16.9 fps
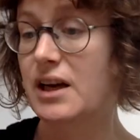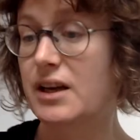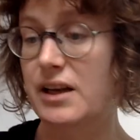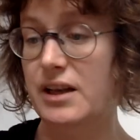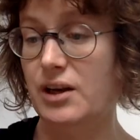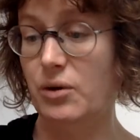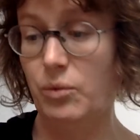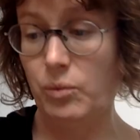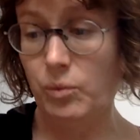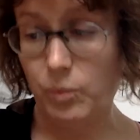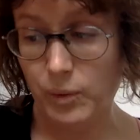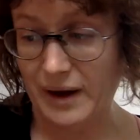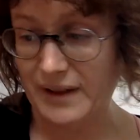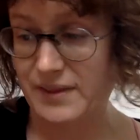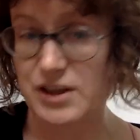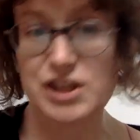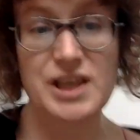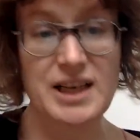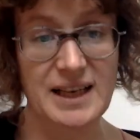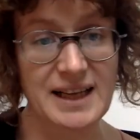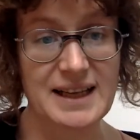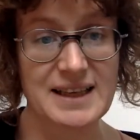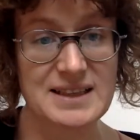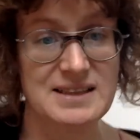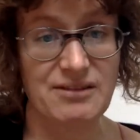you know, when the shit
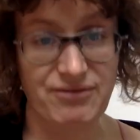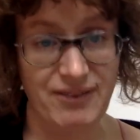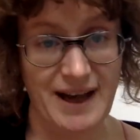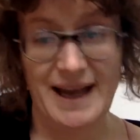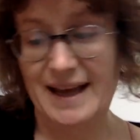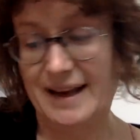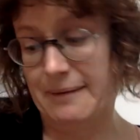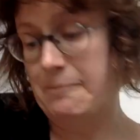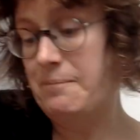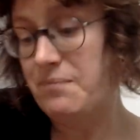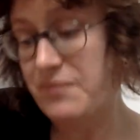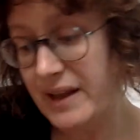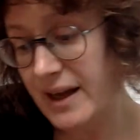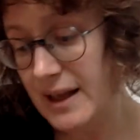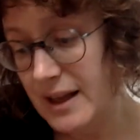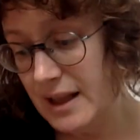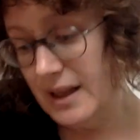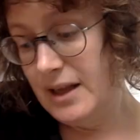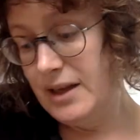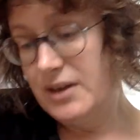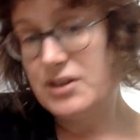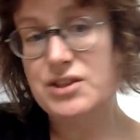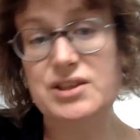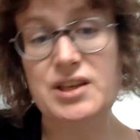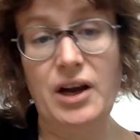hits the fan.
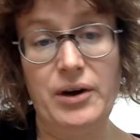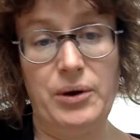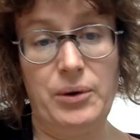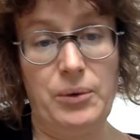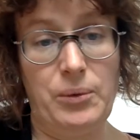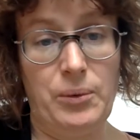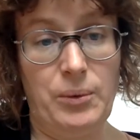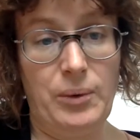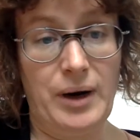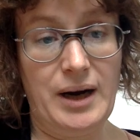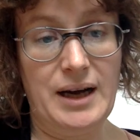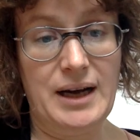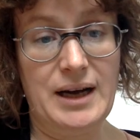So,